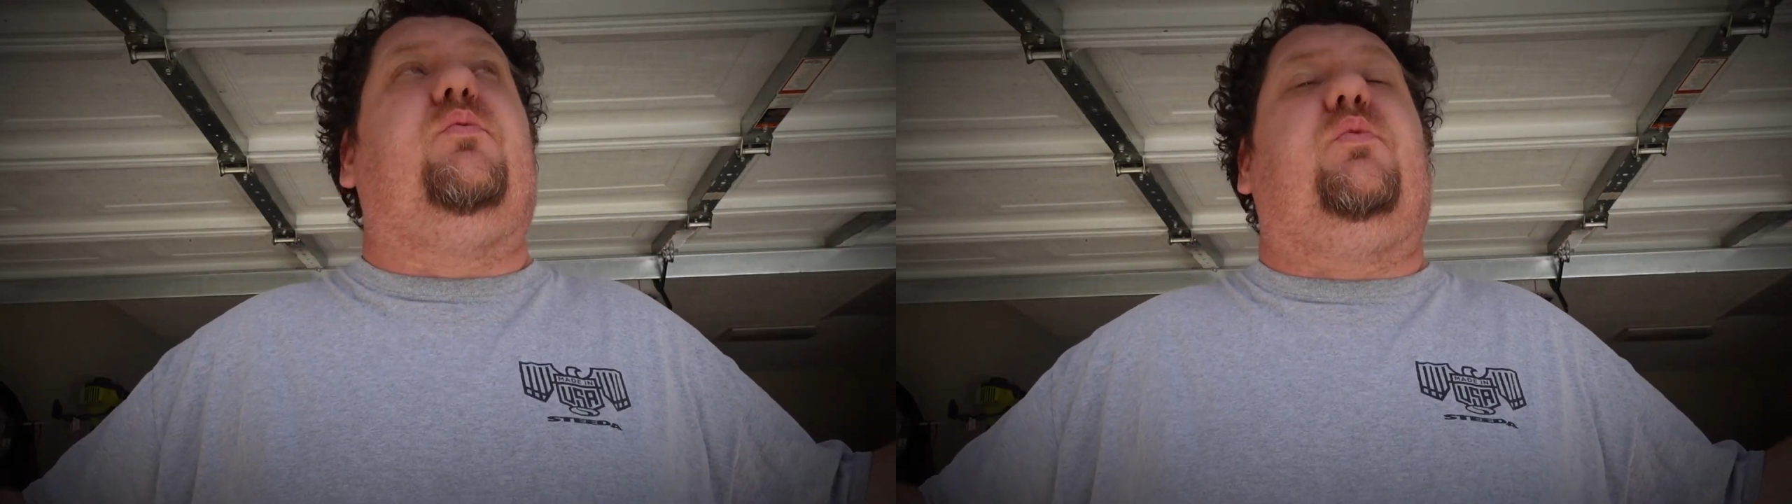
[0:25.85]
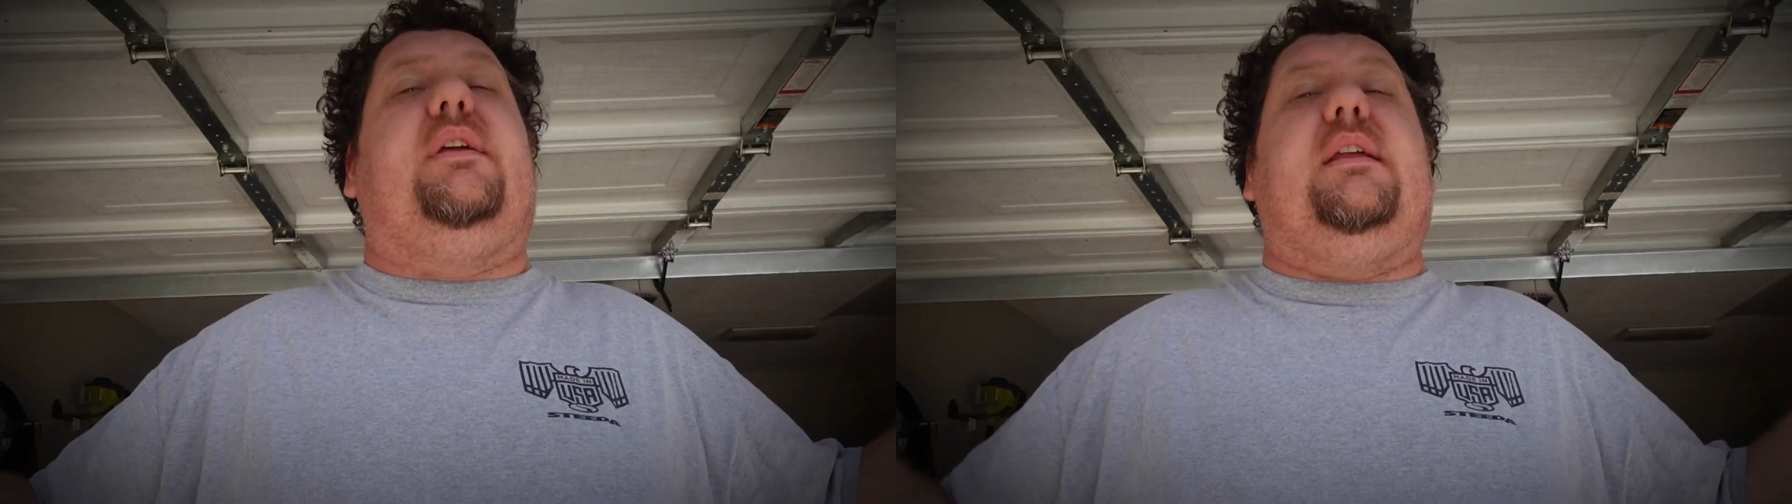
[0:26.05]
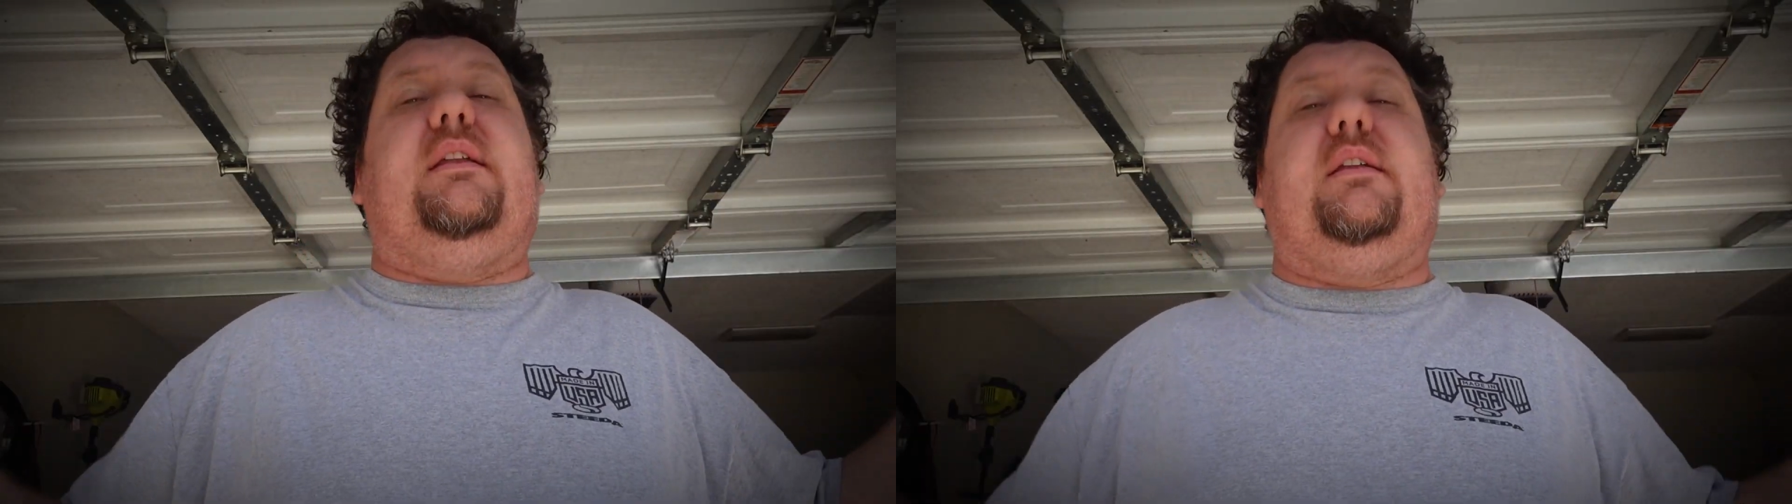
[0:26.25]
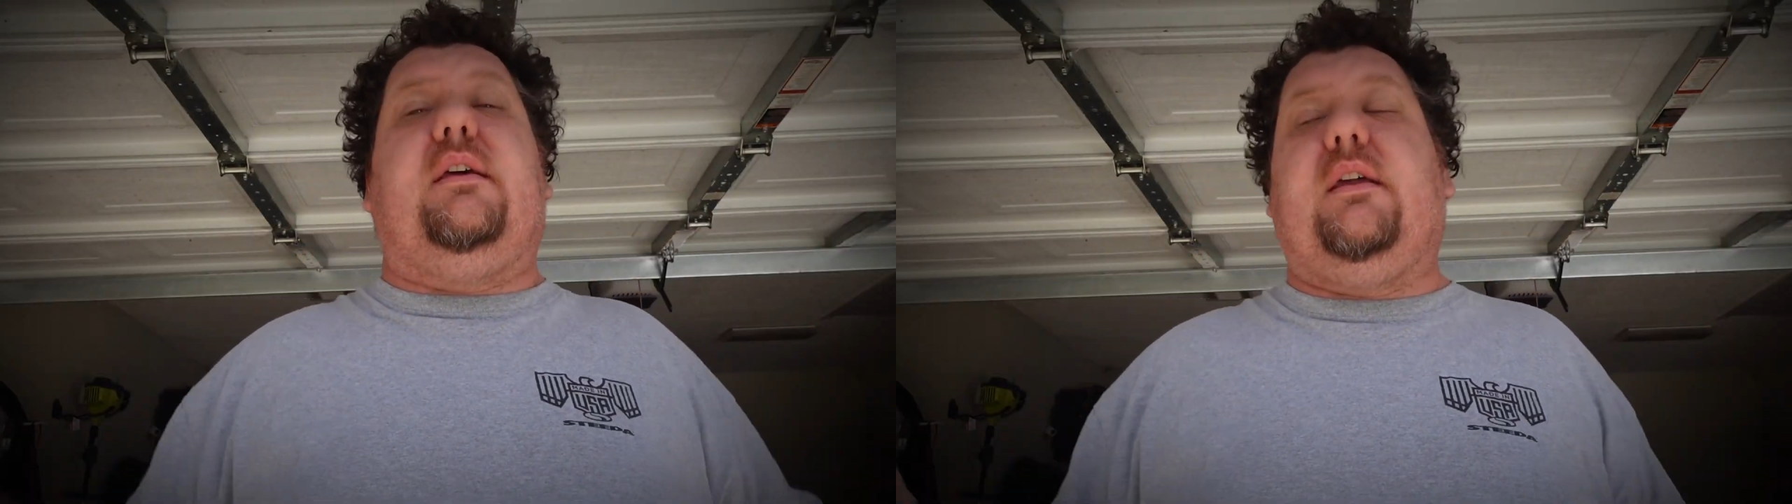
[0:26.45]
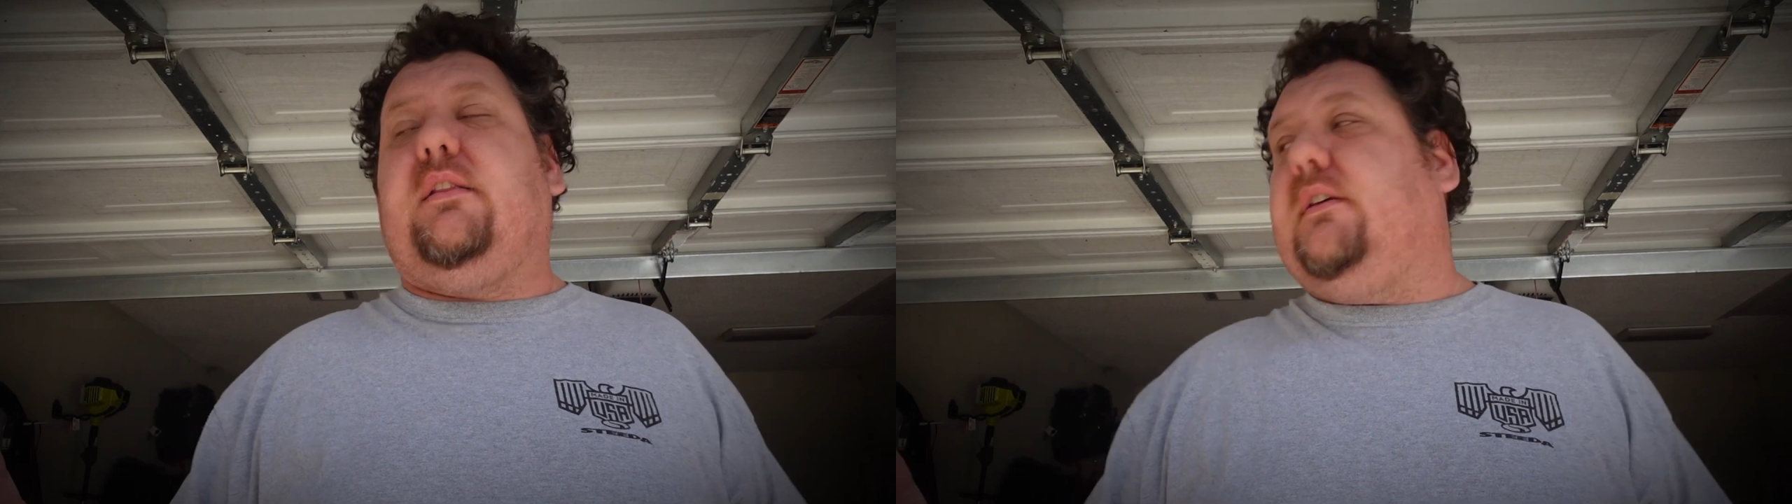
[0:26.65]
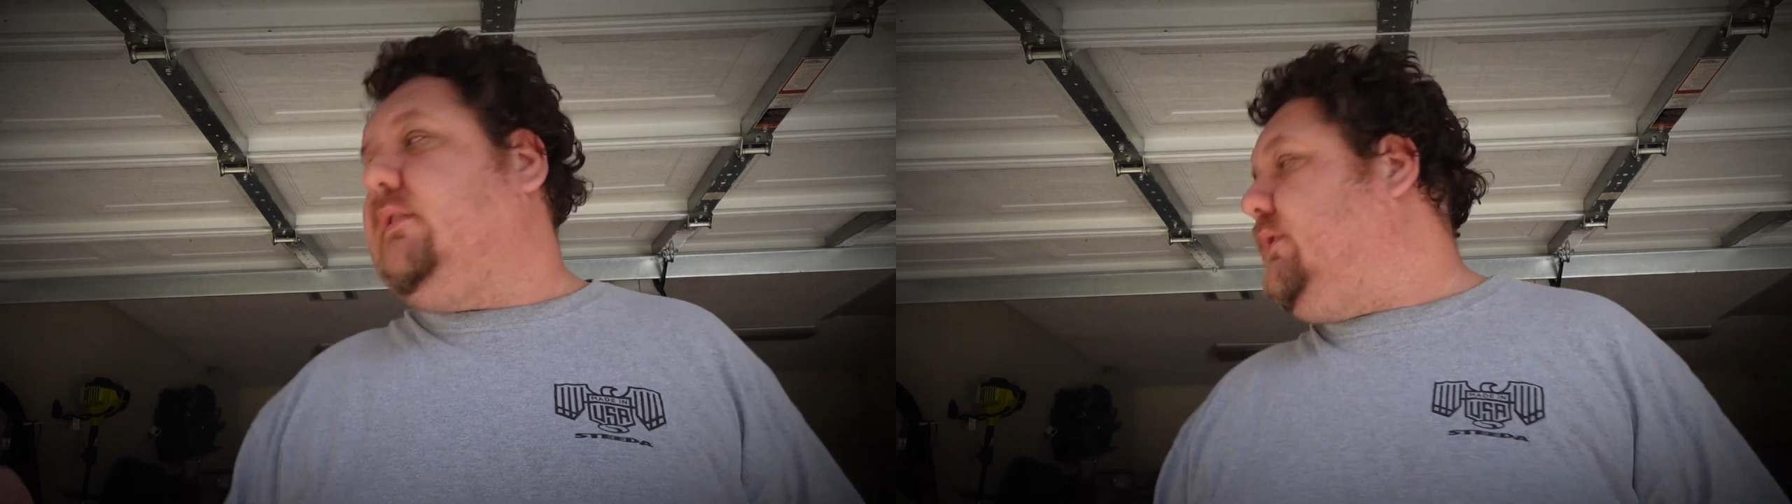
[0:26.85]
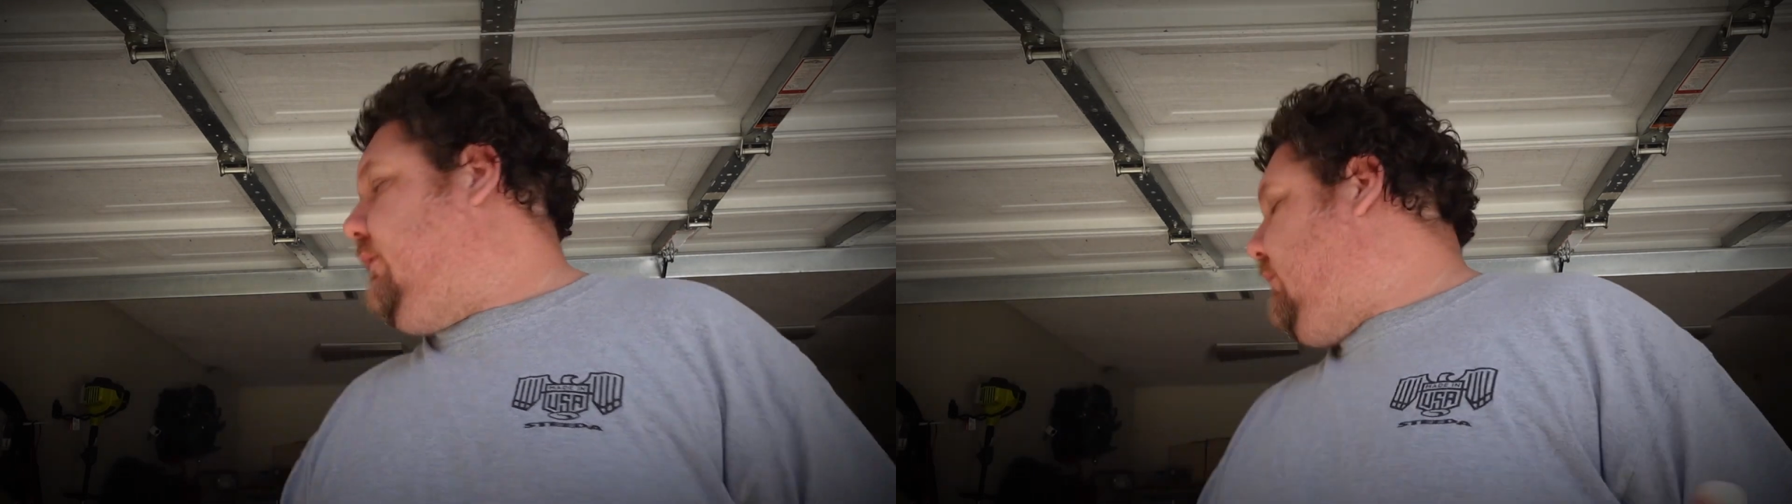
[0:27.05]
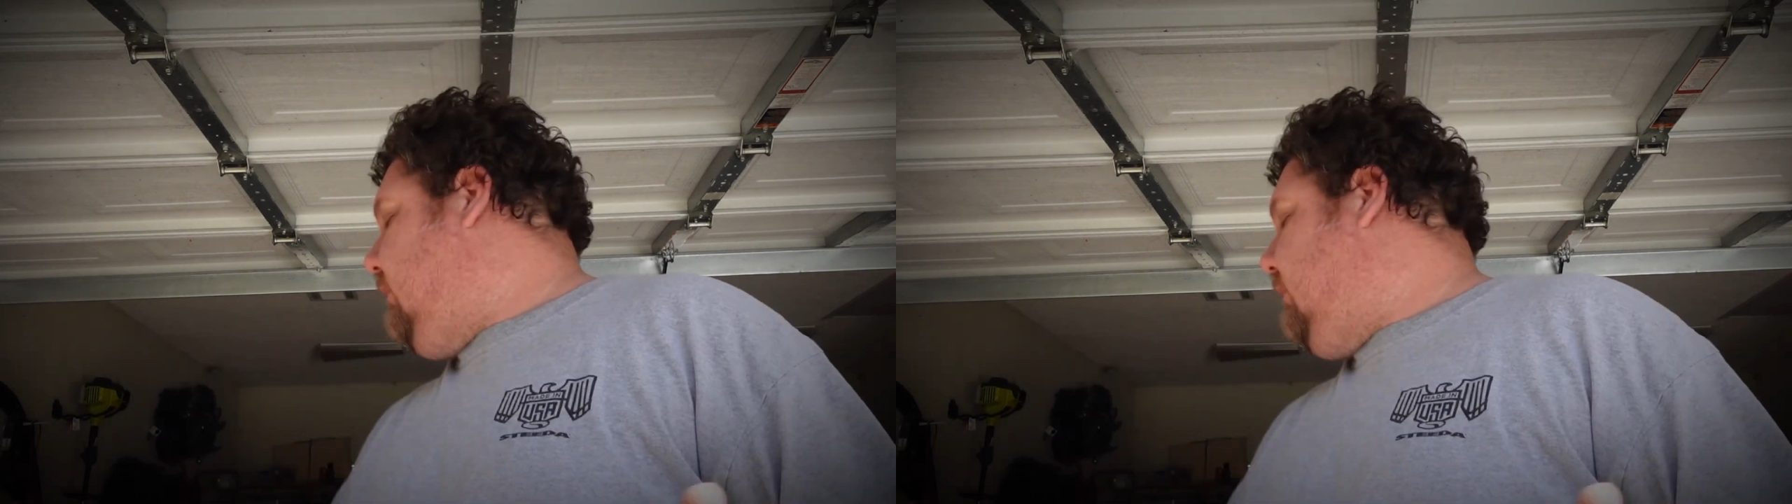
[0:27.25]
we need to get this